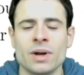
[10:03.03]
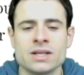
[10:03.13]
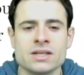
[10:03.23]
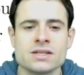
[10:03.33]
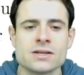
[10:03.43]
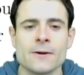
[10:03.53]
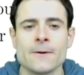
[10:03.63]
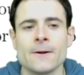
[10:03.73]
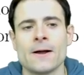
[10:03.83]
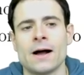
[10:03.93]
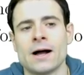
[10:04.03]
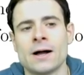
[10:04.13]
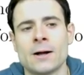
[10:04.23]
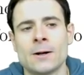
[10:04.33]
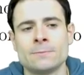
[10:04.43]
places.
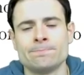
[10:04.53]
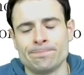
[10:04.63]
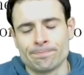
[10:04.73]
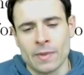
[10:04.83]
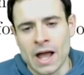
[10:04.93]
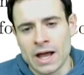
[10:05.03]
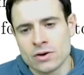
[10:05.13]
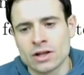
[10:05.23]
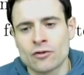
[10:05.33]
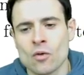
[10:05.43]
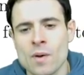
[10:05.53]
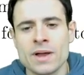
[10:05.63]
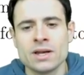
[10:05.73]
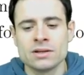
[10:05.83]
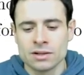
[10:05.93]
Um, I know that for
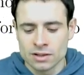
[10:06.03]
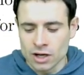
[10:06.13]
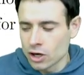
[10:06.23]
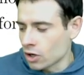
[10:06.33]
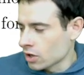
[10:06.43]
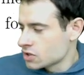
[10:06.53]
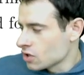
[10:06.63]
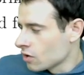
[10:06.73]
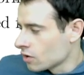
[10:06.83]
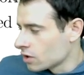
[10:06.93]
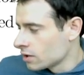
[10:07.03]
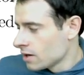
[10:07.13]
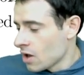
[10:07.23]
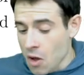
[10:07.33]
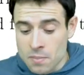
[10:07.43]
women, haircuts are
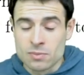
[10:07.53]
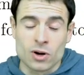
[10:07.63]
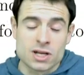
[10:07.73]
a bit more